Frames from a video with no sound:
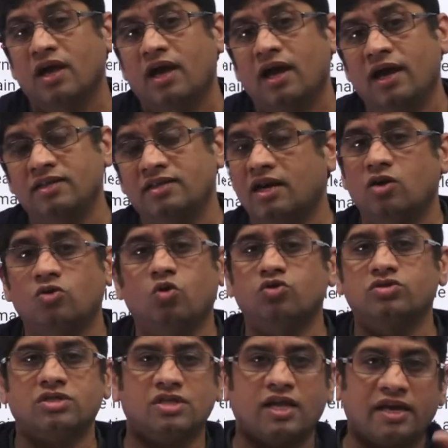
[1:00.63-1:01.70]
and there are
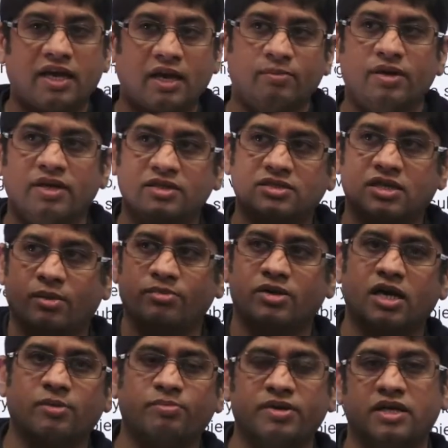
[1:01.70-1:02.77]
courses like MS,
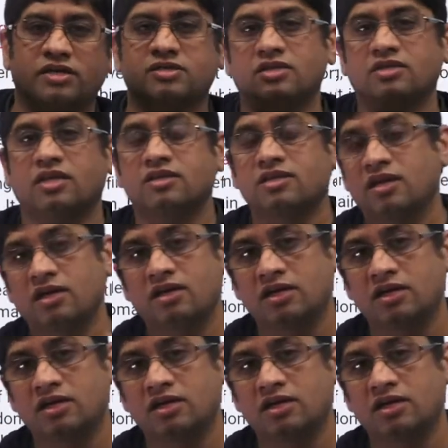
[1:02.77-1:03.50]
MTech, PhD, then there are